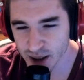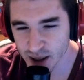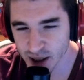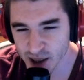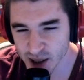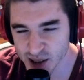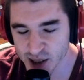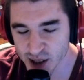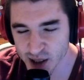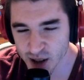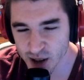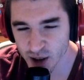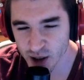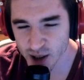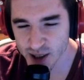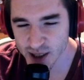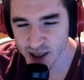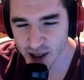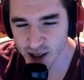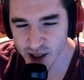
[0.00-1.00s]
It's a little
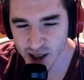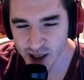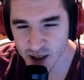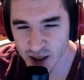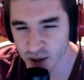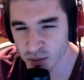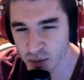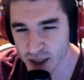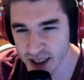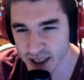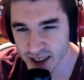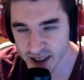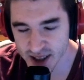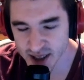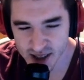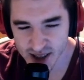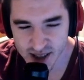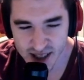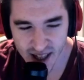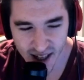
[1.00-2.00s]
early to call it meta. This
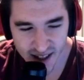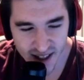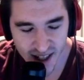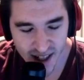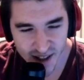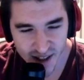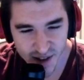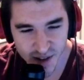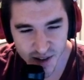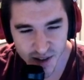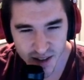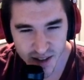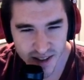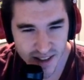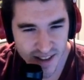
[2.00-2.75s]
is Deck Doctor.